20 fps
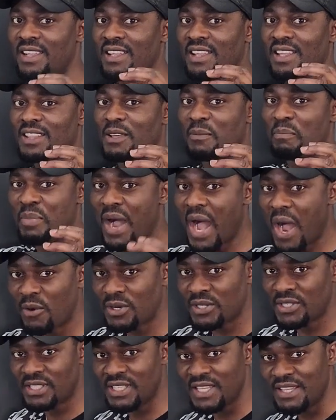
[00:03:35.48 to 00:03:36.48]
the power
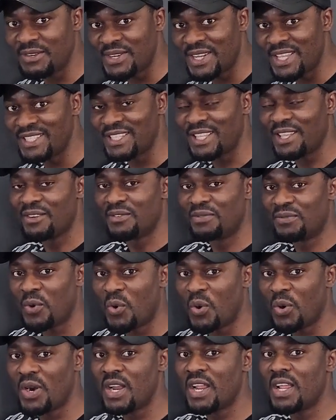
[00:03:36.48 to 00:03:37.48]
series
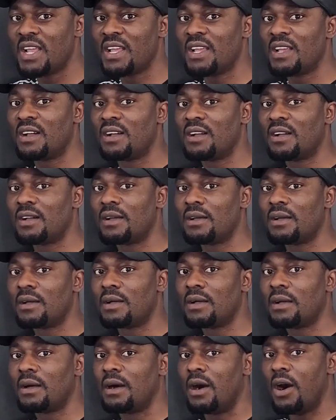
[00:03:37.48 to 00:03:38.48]
for
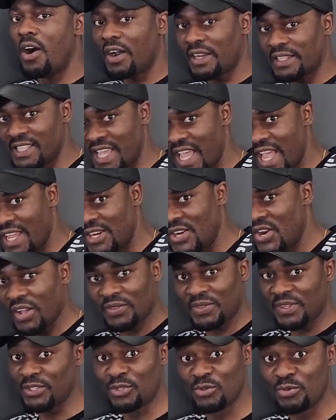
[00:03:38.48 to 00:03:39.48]
arctan, not
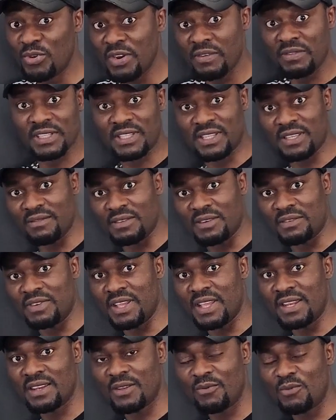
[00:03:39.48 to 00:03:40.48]
the derivative of it.